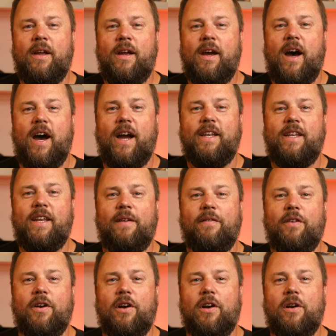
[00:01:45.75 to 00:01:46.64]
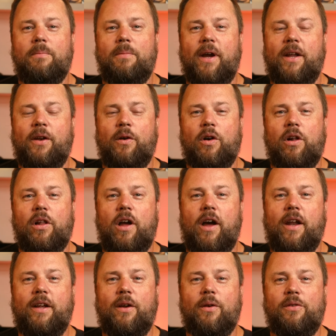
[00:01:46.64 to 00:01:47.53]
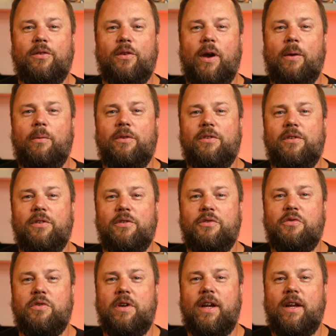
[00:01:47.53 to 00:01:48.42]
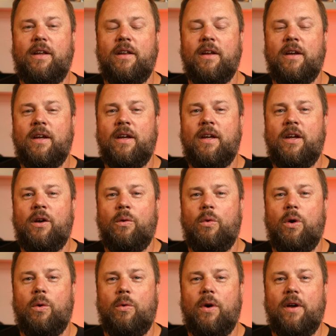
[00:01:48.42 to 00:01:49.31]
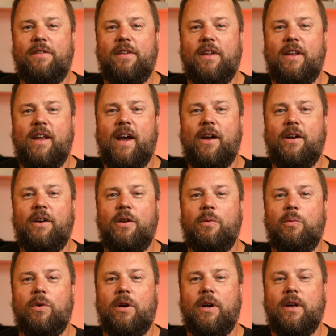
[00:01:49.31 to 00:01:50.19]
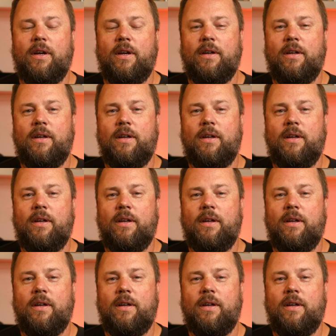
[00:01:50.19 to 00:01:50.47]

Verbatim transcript: I'd never heard of binaural audio, so I was intrigued. What was it? How did it work?